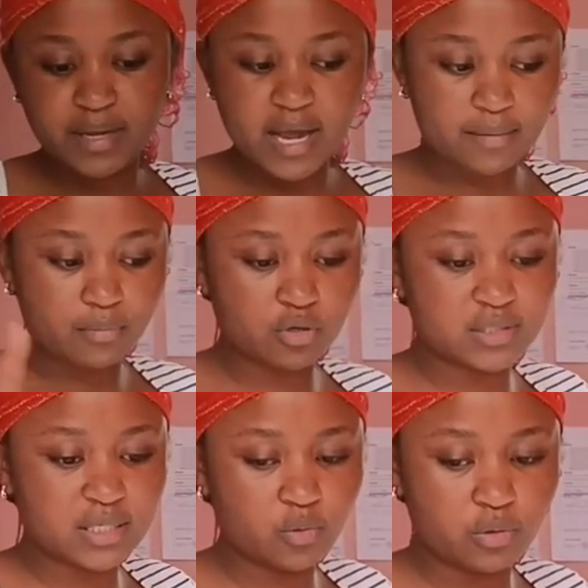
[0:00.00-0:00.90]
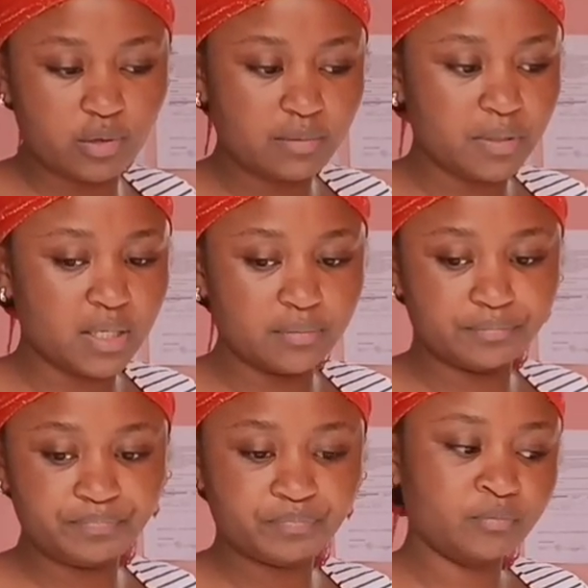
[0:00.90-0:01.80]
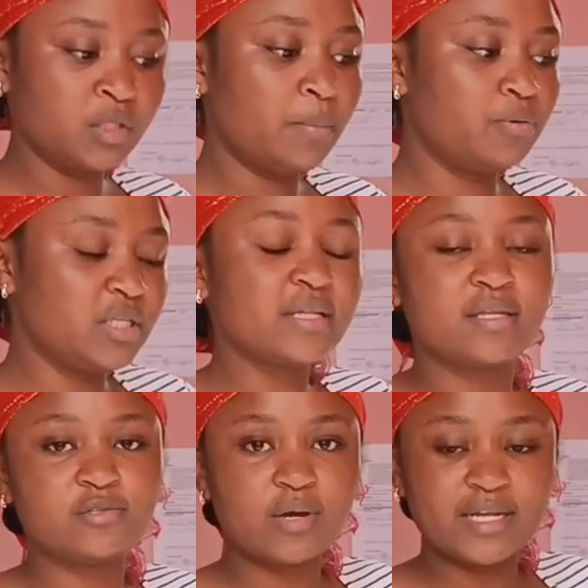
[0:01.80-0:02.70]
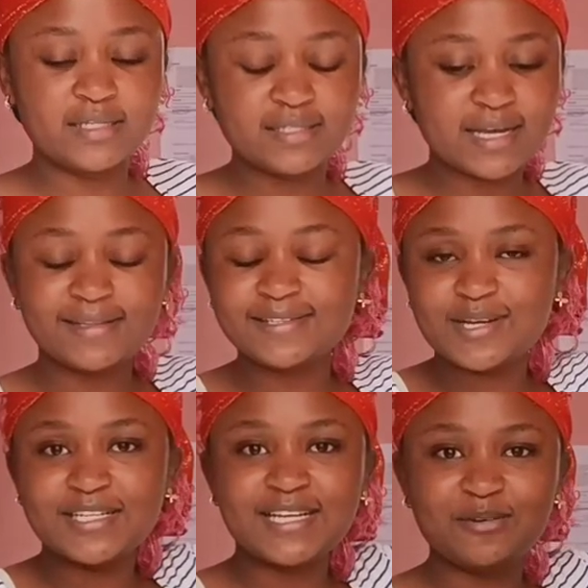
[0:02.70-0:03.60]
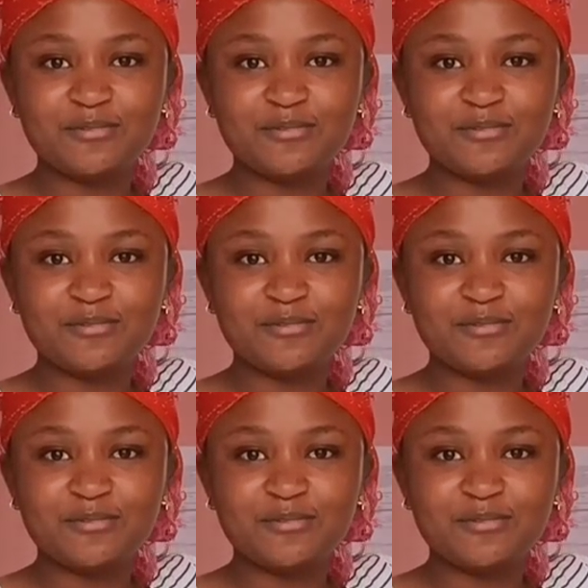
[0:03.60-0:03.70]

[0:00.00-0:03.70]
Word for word: be unboxing. We will be putting this one inside. This one is a